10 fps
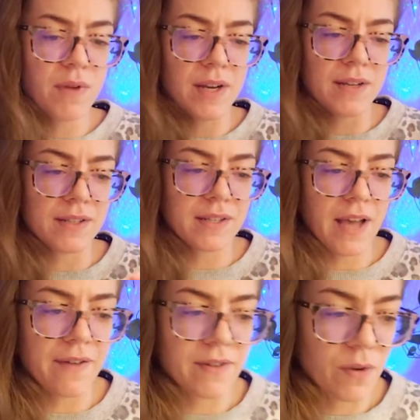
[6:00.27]
I didn't
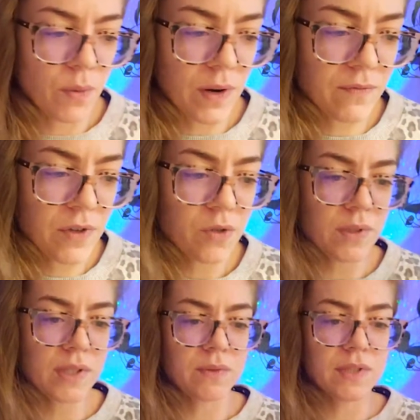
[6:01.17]
have any weird
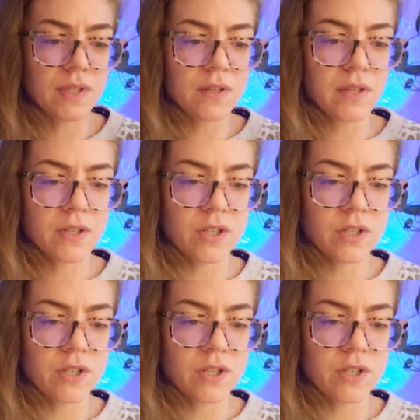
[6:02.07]
visuals. It was literally